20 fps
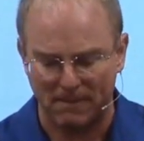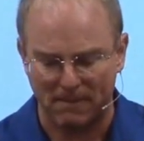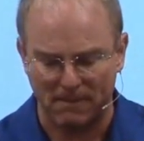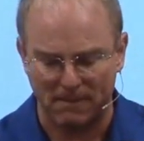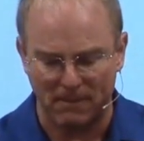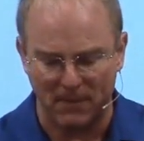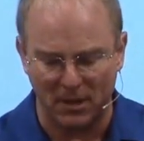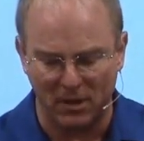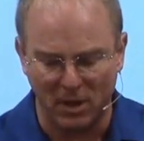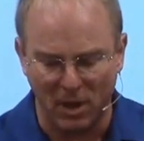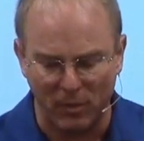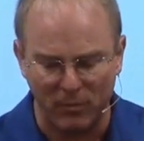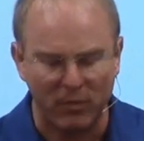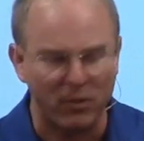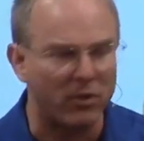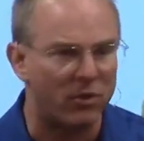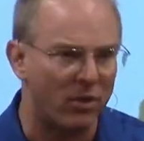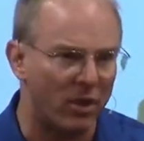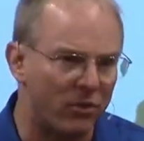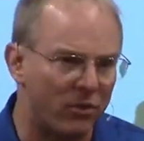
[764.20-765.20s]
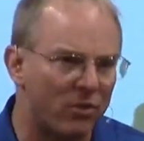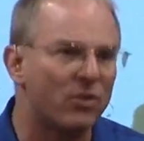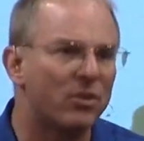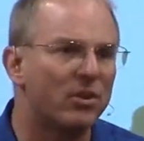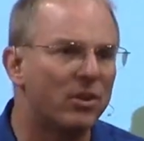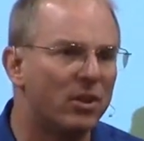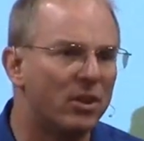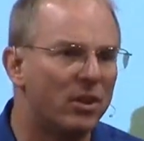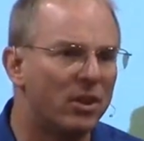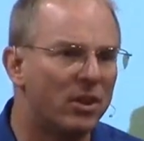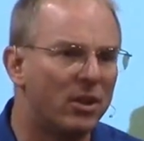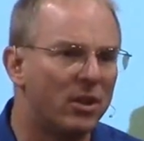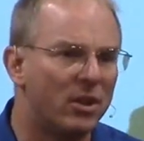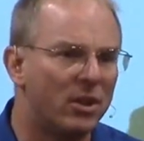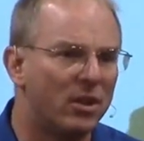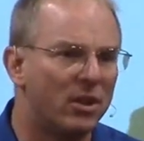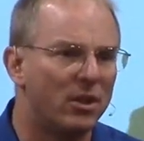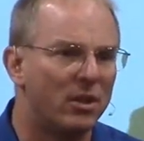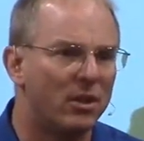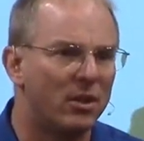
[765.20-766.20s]
It comforts us
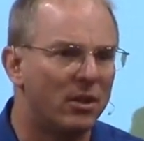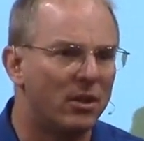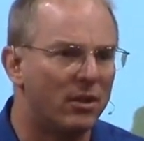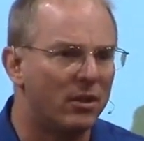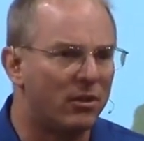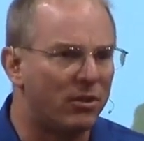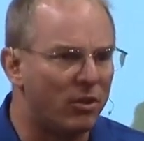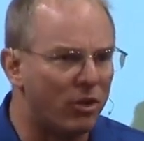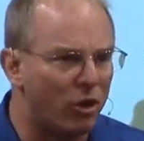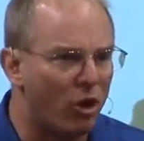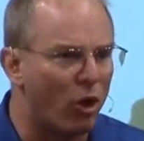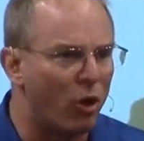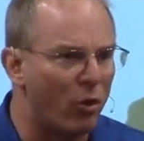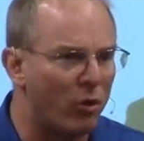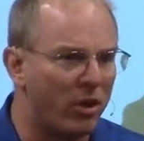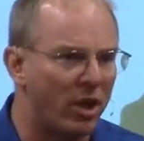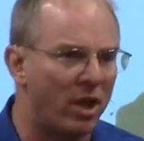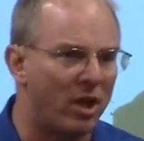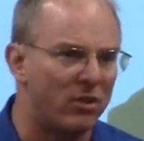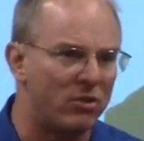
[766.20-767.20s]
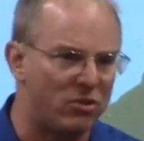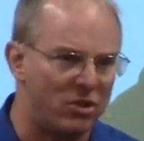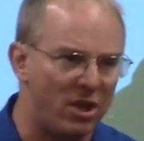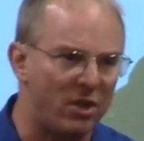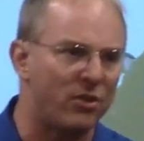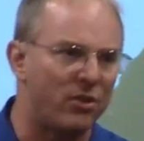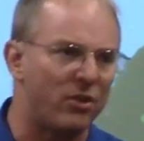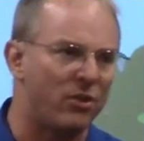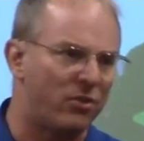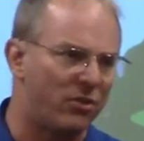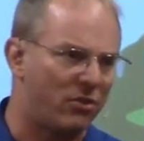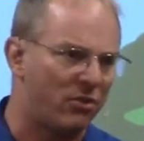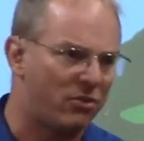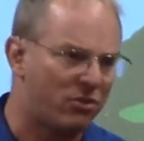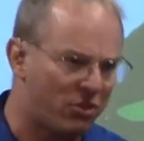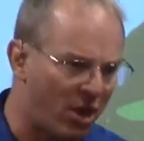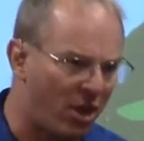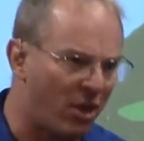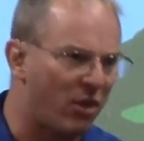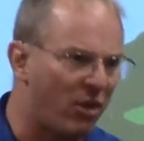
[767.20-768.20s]
to know that Jesus
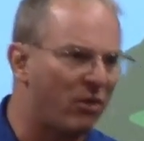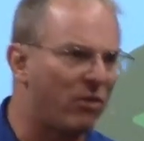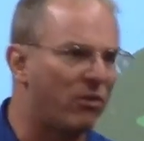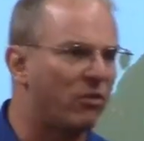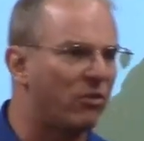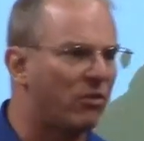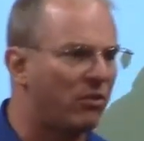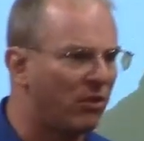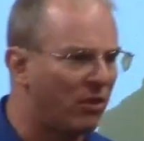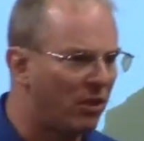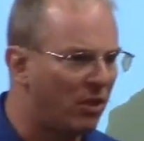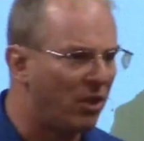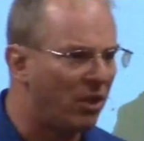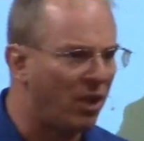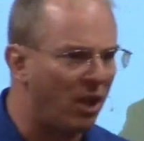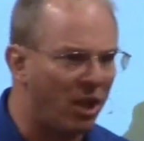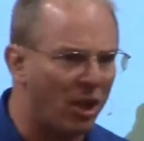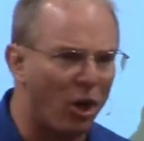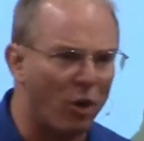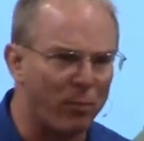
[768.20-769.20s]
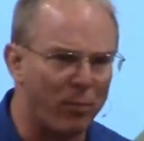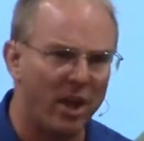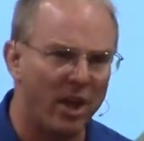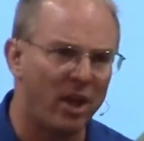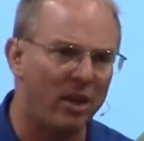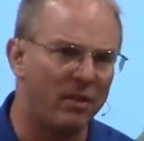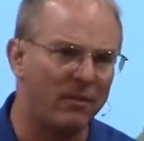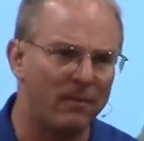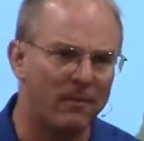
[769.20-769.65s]
shares in our pain.